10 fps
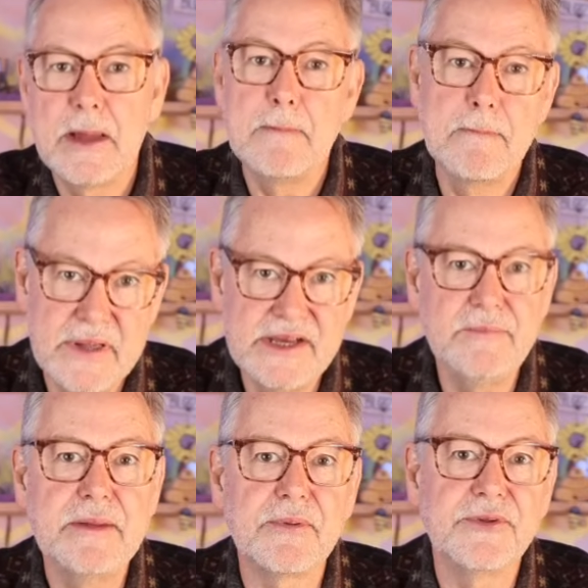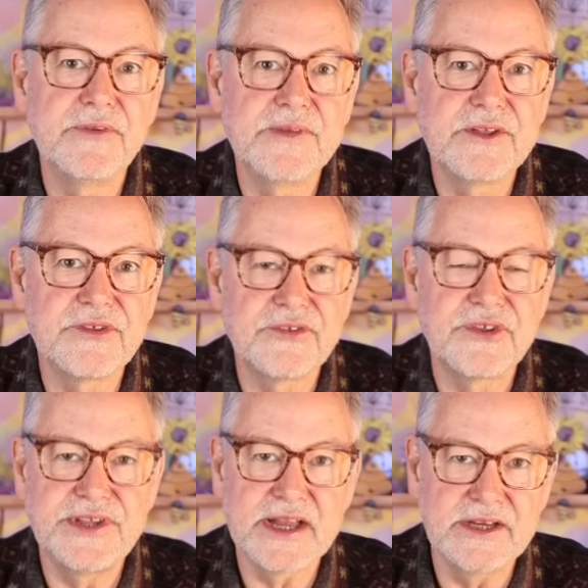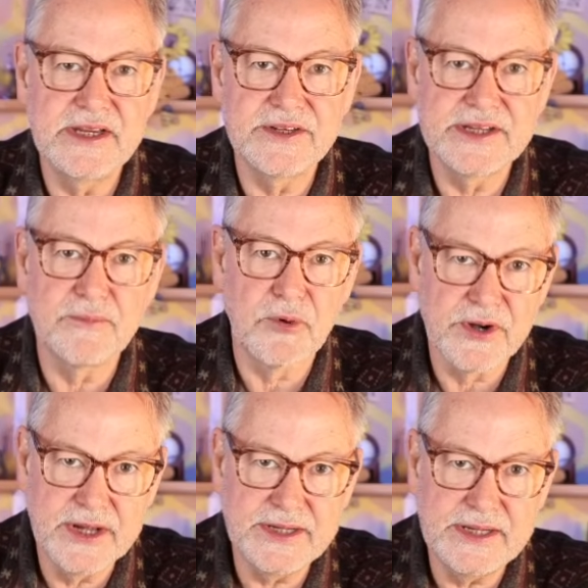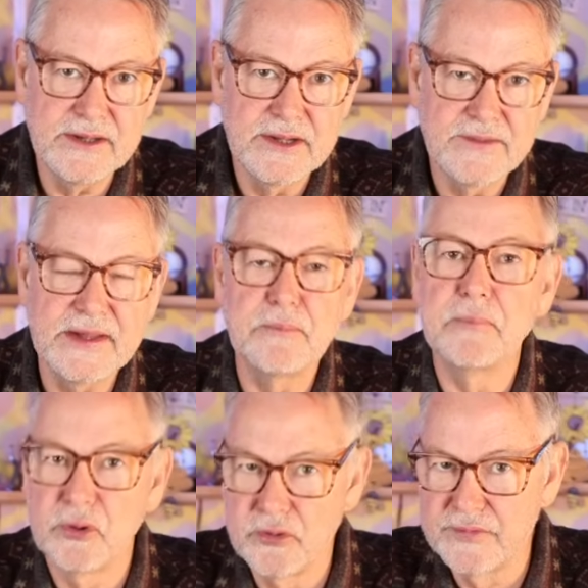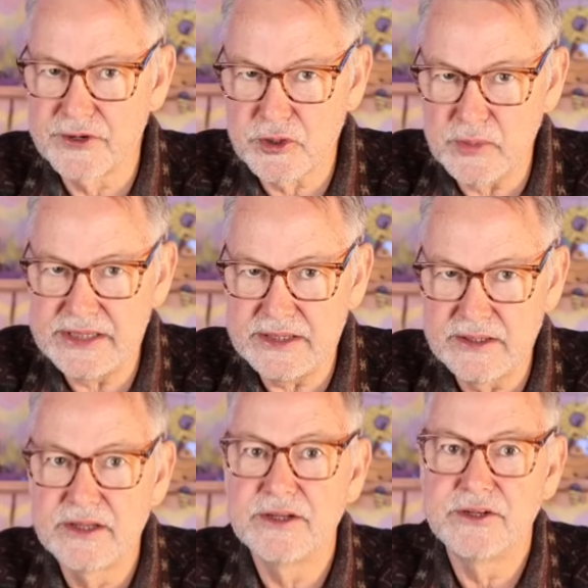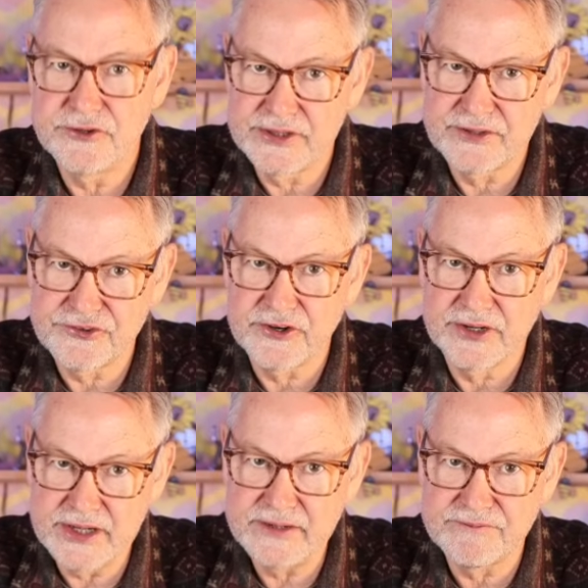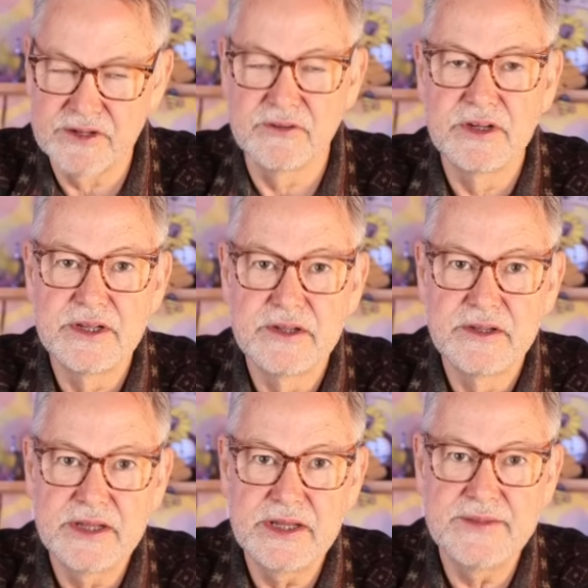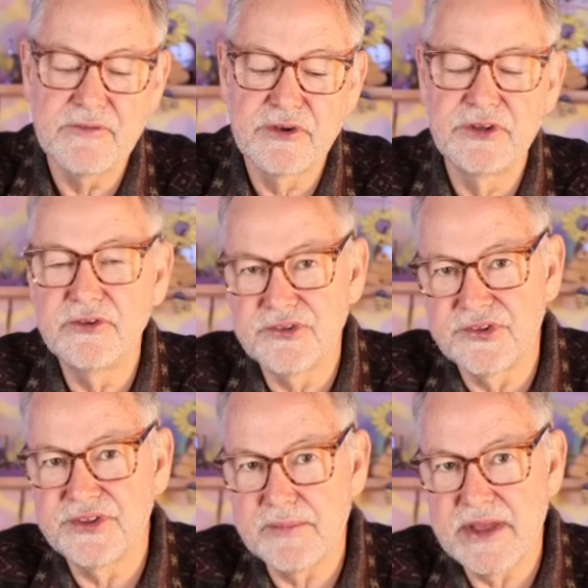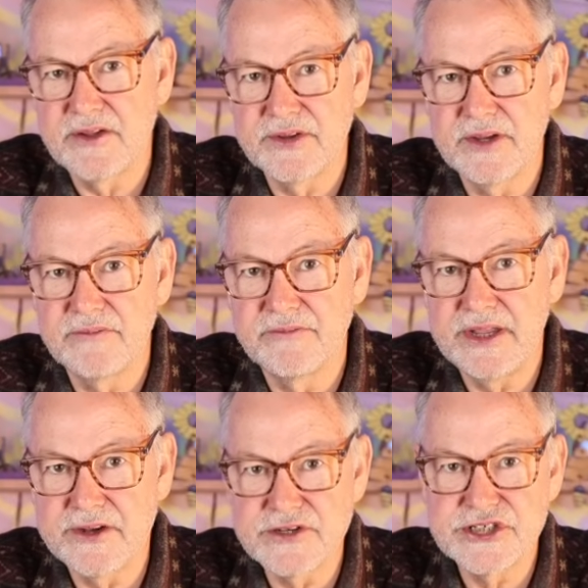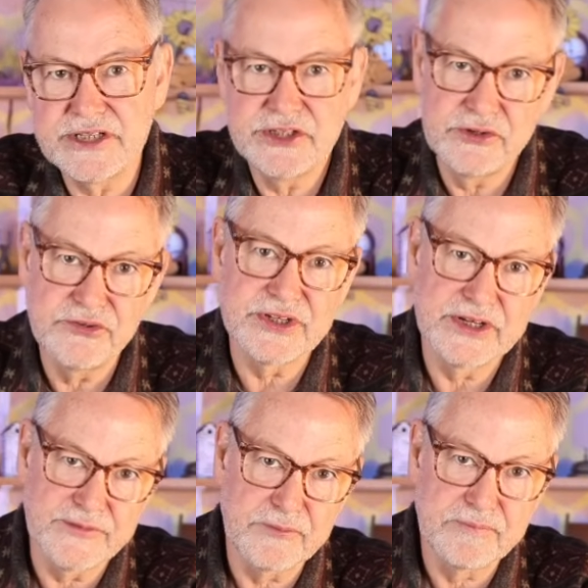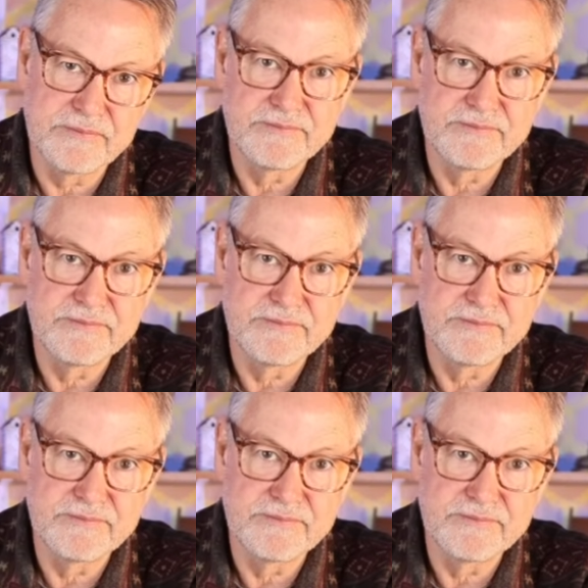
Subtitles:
Many people do this as a technique to get more honey. They pull their queen during a strong honey flow, and that reduces the amount of energy used in other